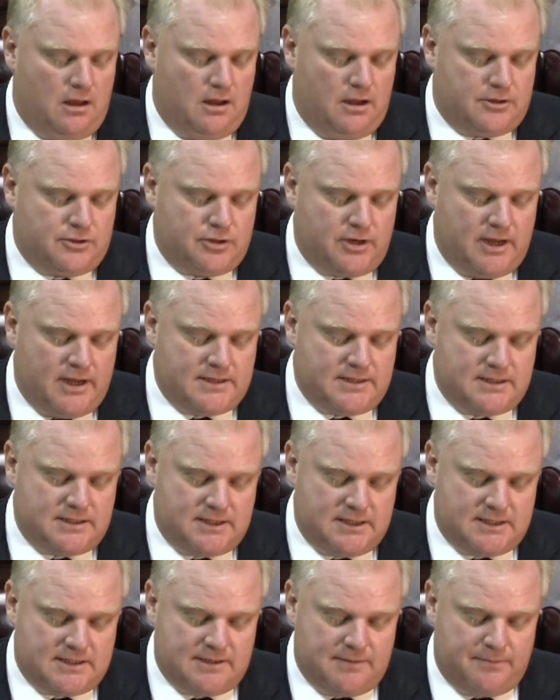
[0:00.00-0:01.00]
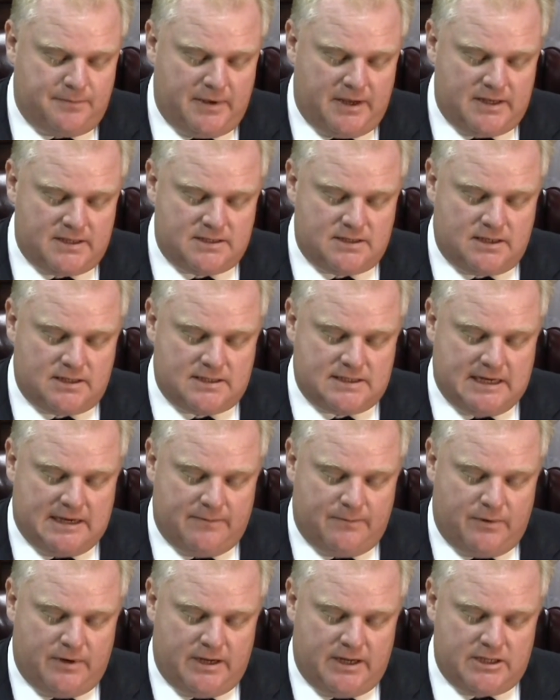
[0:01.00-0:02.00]
A transit system based on
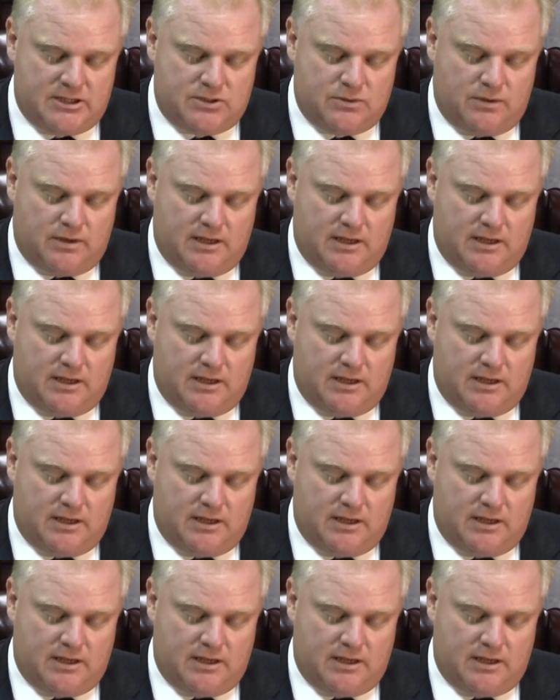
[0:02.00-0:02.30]
subways will